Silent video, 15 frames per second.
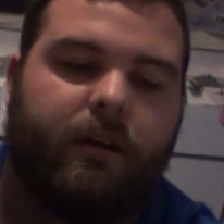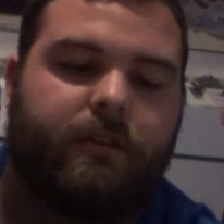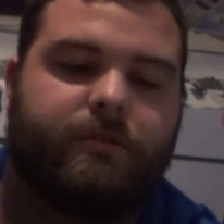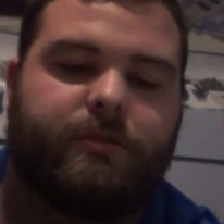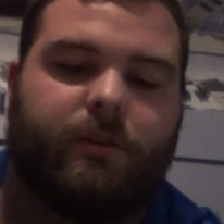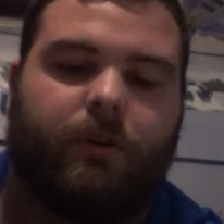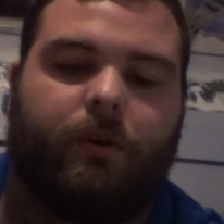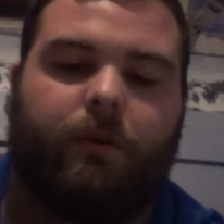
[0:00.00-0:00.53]

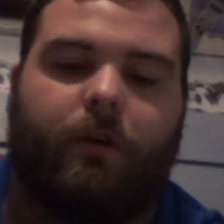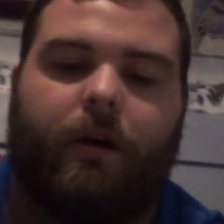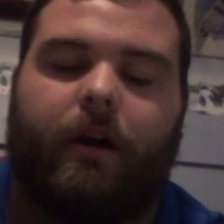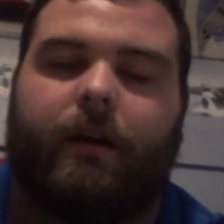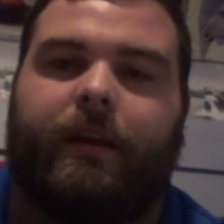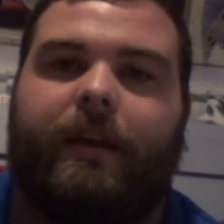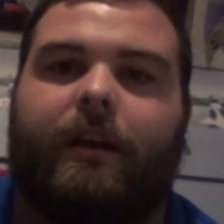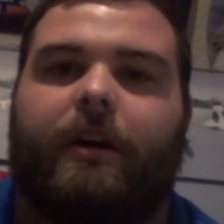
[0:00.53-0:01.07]

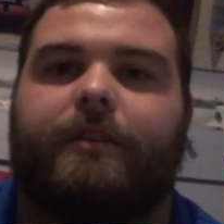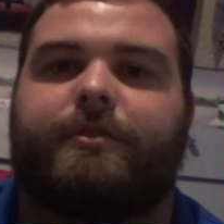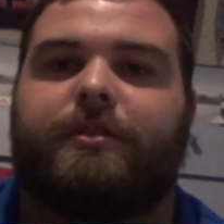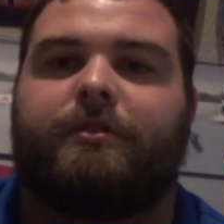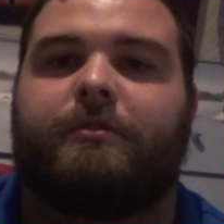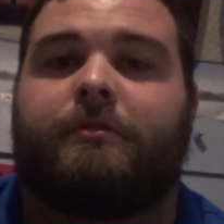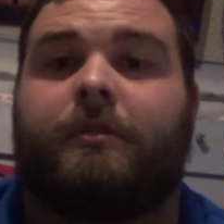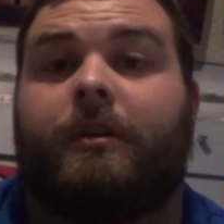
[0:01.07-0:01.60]
So he
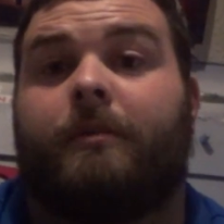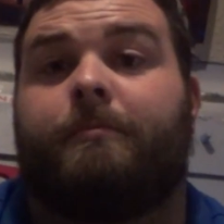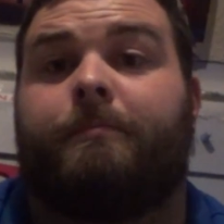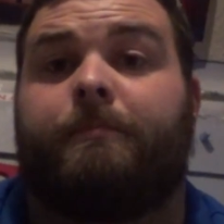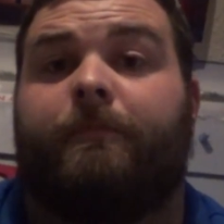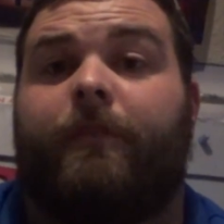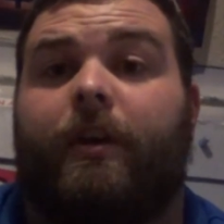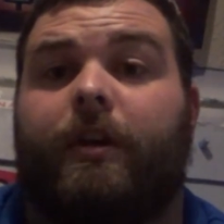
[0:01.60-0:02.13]
also could
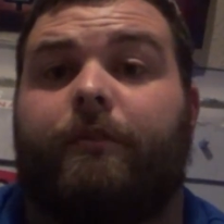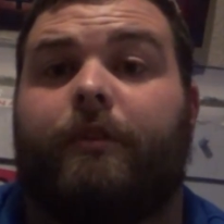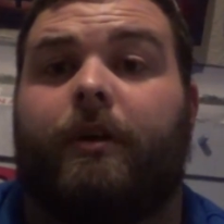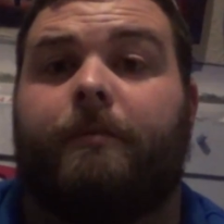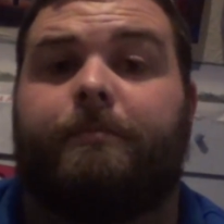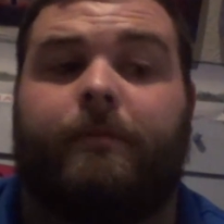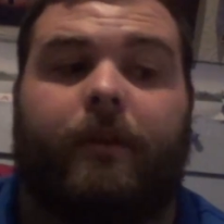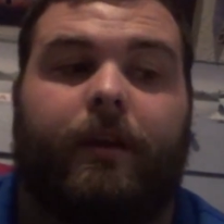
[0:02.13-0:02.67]
very
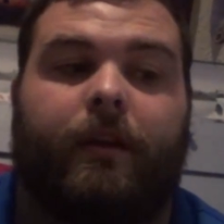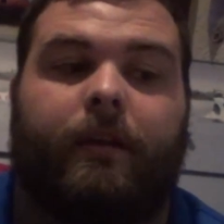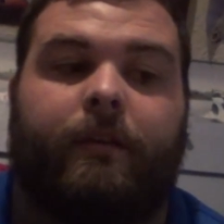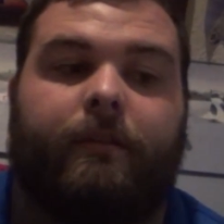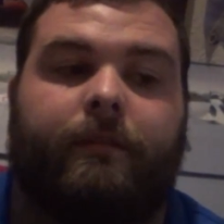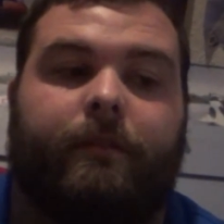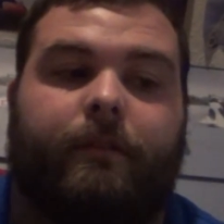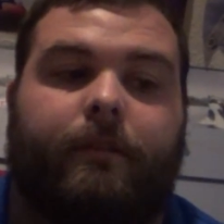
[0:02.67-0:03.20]
well
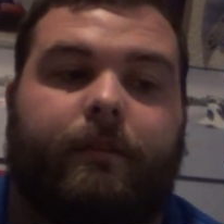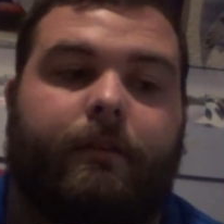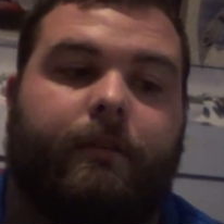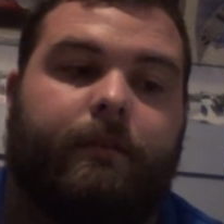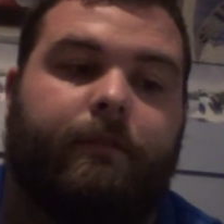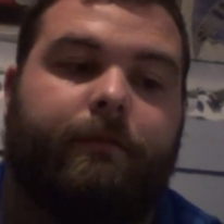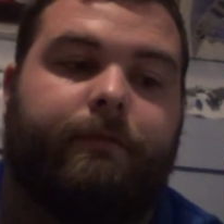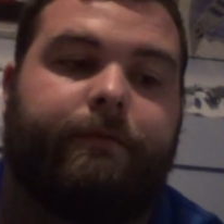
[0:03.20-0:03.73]
play
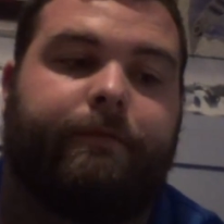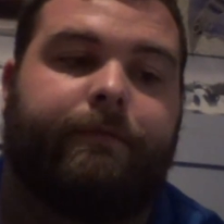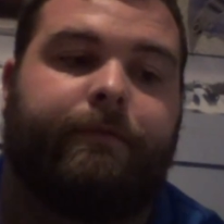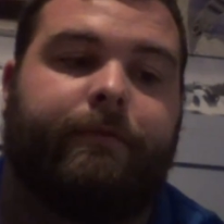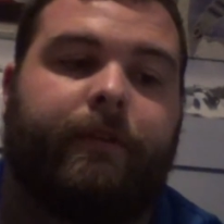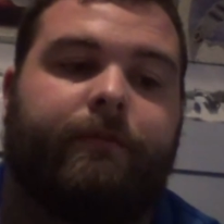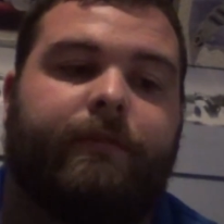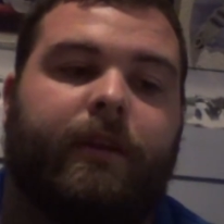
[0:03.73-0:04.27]

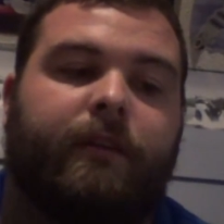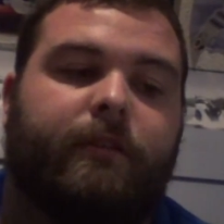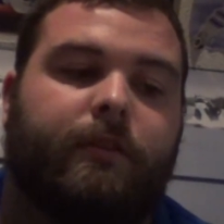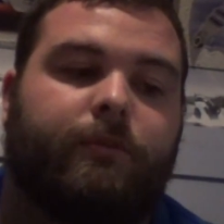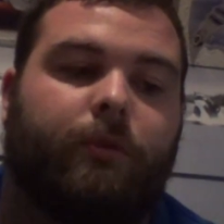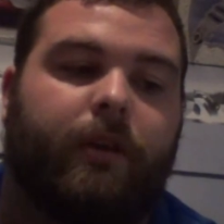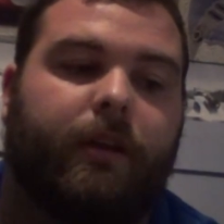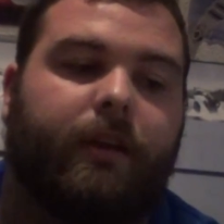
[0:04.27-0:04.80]
15 to
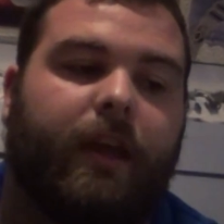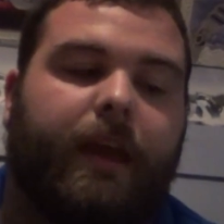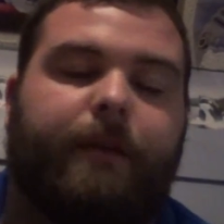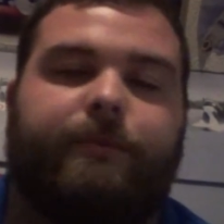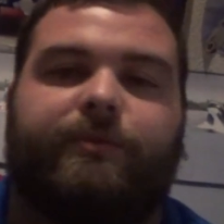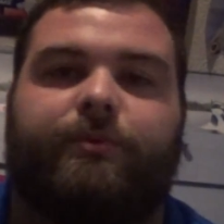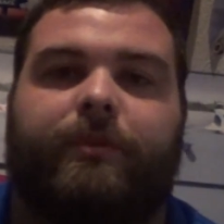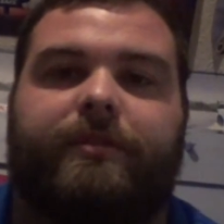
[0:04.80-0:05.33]
20
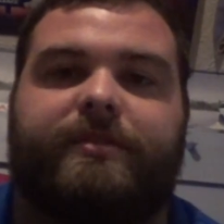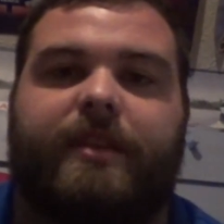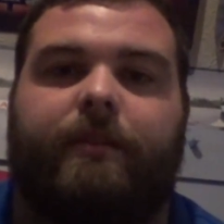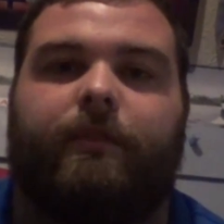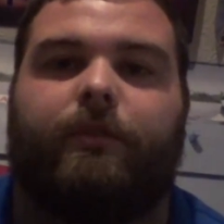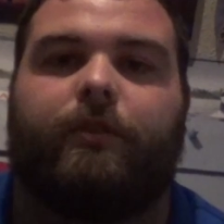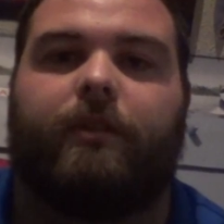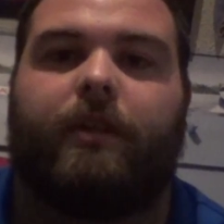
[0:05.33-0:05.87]
games with 7 to